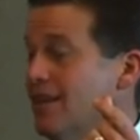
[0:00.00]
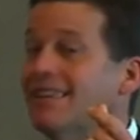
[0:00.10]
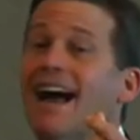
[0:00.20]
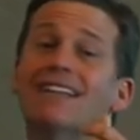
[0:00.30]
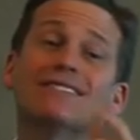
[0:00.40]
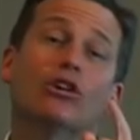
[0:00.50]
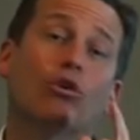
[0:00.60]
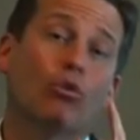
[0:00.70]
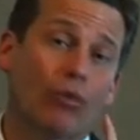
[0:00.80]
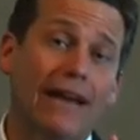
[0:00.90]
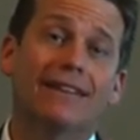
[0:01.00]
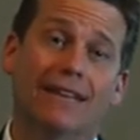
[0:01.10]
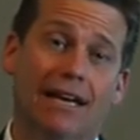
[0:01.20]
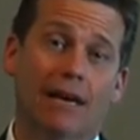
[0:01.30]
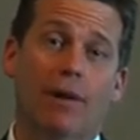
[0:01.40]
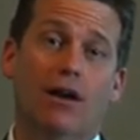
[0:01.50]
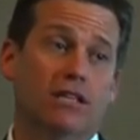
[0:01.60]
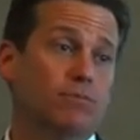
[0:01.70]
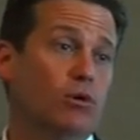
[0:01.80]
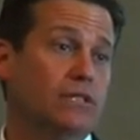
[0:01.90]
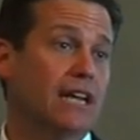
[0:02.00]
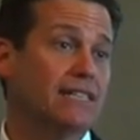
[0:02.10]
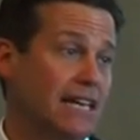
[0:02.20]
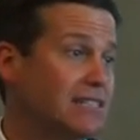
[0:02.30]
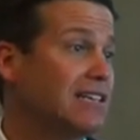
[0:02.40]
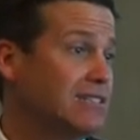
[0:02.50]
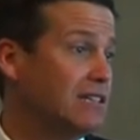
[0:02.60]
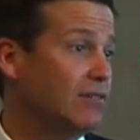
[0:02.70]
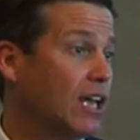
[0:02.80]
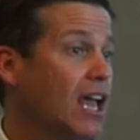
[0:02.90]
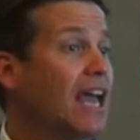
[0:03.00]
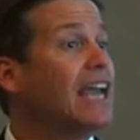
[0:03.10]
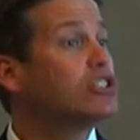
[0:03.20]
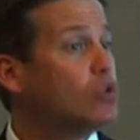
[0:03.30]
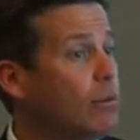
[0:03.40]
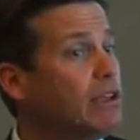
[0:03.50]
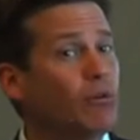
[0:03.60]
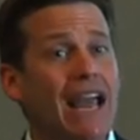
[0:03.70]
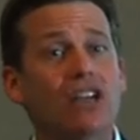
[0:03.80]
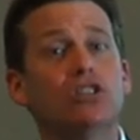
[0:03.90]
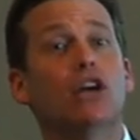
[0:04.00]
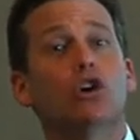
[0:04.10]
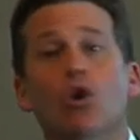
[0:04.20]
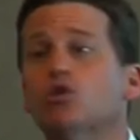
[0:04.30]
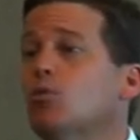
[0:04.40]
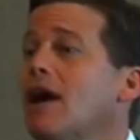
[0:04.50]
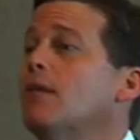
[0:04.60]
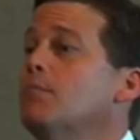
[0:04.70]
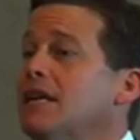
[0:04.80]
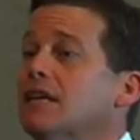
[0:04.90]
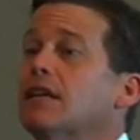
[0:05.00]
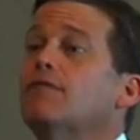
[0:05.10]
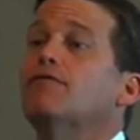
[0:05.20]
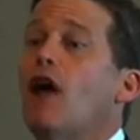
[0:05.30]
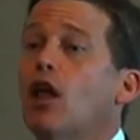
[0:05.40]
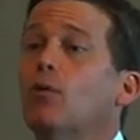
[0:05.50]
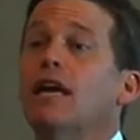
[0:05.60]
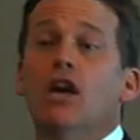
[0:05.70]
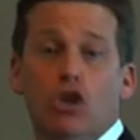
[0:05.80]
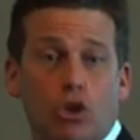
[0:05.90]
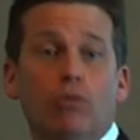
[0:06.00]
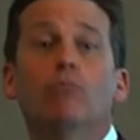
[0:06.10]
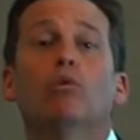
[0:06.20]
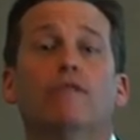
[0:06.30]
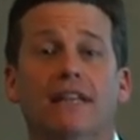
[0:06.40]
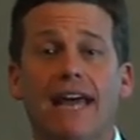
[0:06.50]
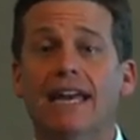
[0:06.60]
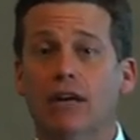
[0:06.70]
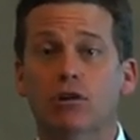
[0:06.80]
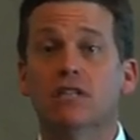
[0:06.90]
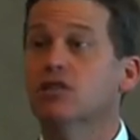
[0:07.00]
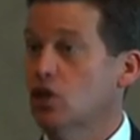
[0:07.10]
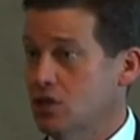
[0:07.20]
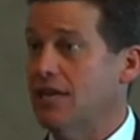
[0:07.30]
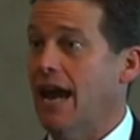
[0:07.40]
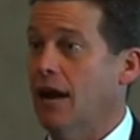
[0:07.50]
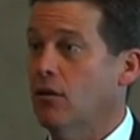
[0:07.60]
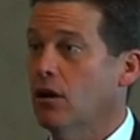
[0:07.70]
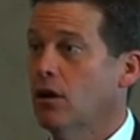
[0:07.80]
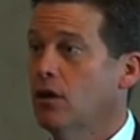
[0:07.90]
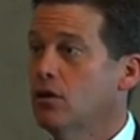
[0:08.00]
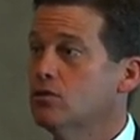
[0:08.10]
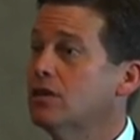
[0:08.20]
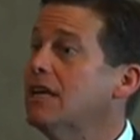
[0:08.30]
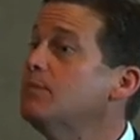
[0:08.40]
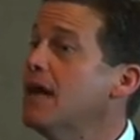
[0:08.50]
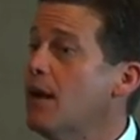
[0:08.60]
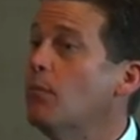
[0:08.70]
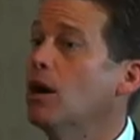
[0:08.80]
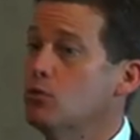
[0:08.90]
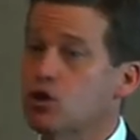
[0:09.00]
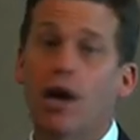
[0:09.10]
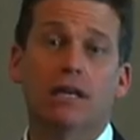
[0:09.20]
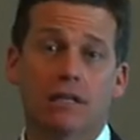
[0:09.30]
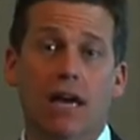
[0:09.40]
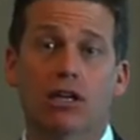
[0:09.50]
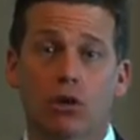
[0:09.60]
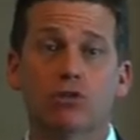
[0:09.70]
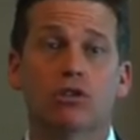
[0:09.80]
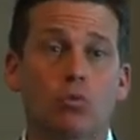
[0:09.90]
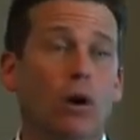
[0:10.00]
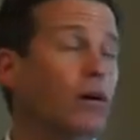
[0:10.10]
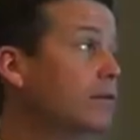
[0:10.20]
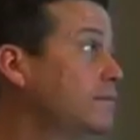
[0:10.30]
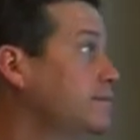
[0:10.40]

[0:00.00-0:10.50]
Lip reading: That's the great thing about exposed dentin, dentin sensitivity. It's normally a reaction that goes away immediately following you removing that irritant, such as air. So keep that in mind when you're trying to diagnose as well.